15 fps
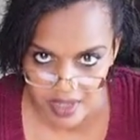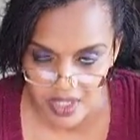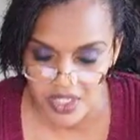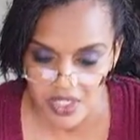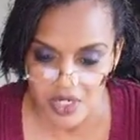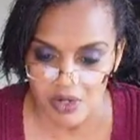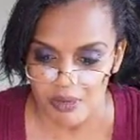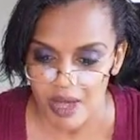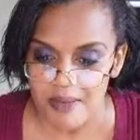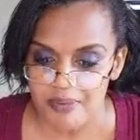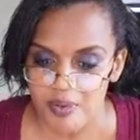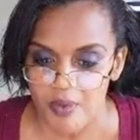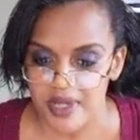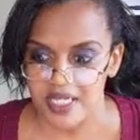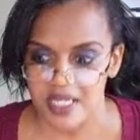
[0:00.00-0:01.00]
You know, my
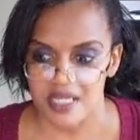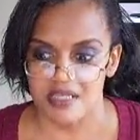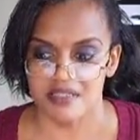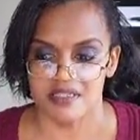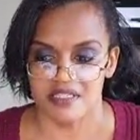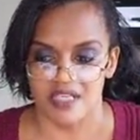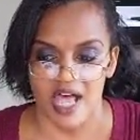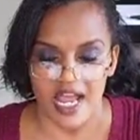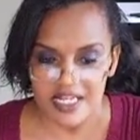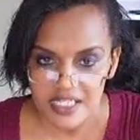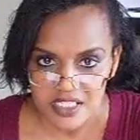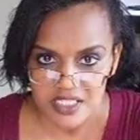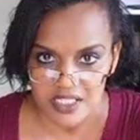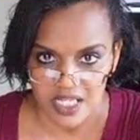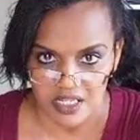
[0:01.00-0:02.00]
point is I
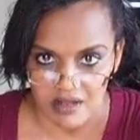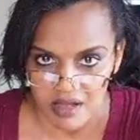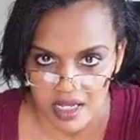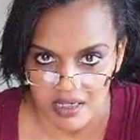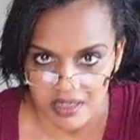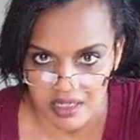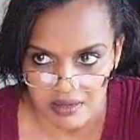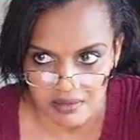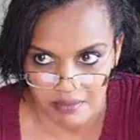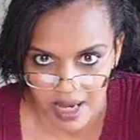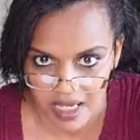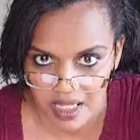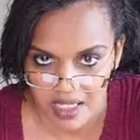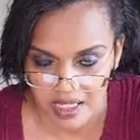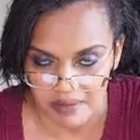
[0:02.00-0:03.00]
need to get
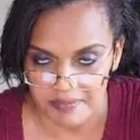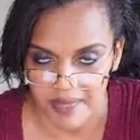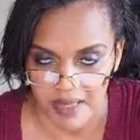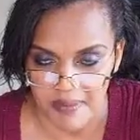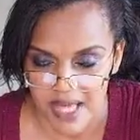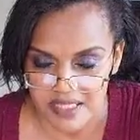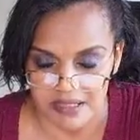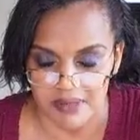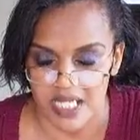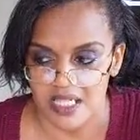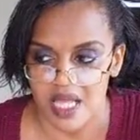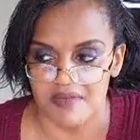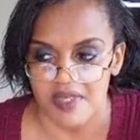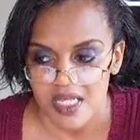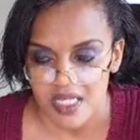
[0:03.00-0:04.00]
back to my
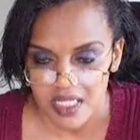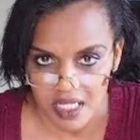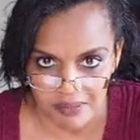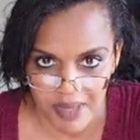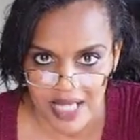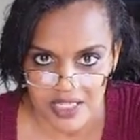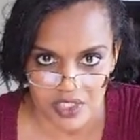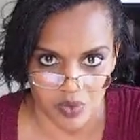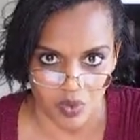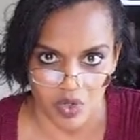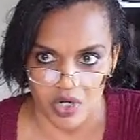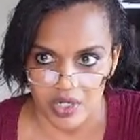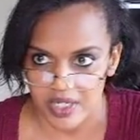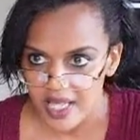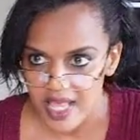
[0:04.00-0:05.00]
life, get back to
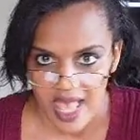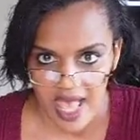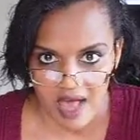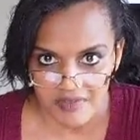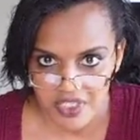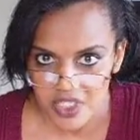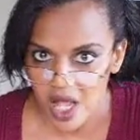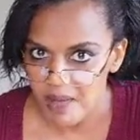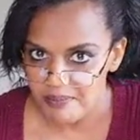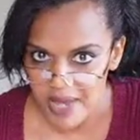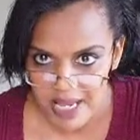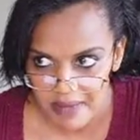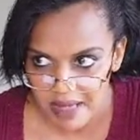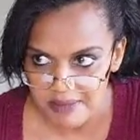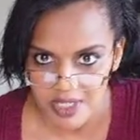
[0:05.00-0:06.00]
work, have a job,
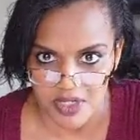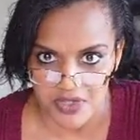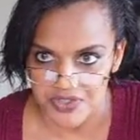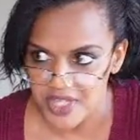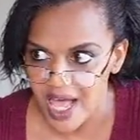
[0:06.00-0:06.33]
pay my bills.